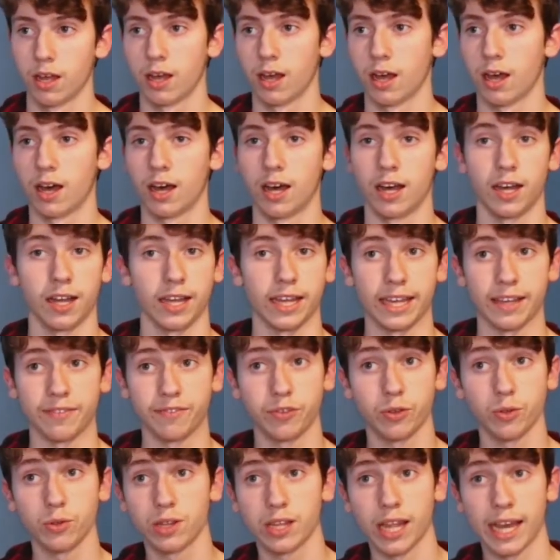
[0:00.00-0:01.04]
If
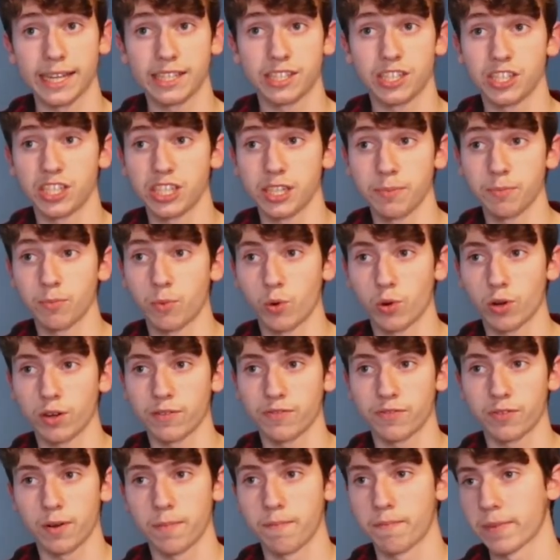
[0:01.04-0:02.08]
you'd like to see more
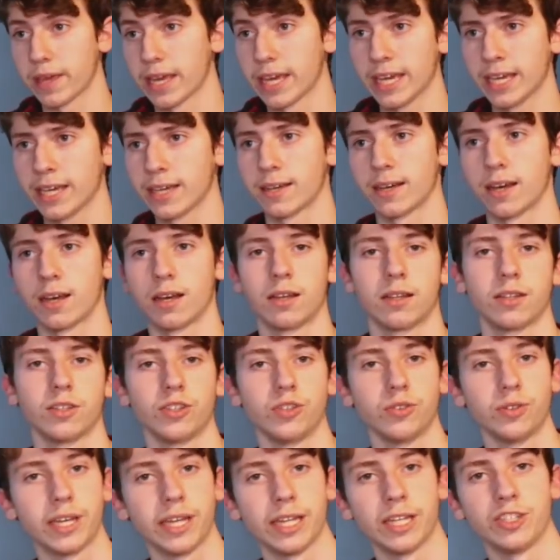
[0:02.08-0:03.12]
from me, you
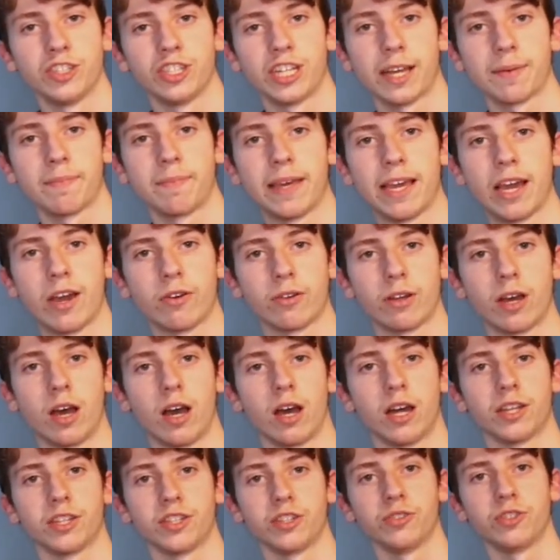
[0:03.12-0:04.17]
can check me out
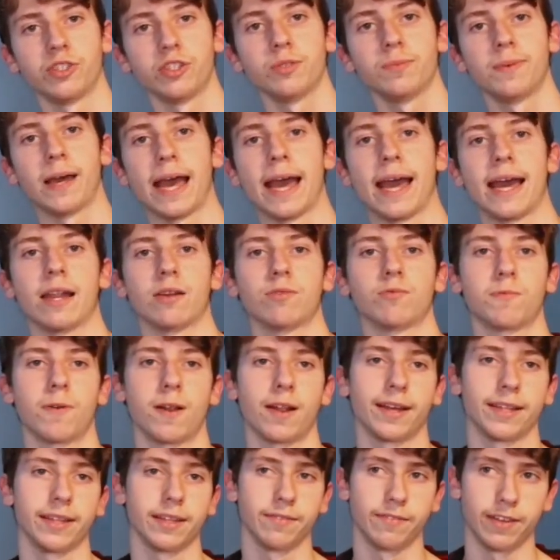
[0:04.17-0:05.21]
on YouTube at
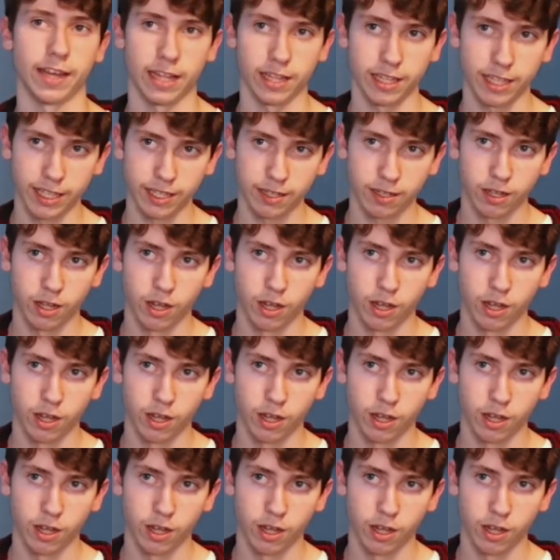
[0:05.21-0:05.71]
Ryan the Valiant.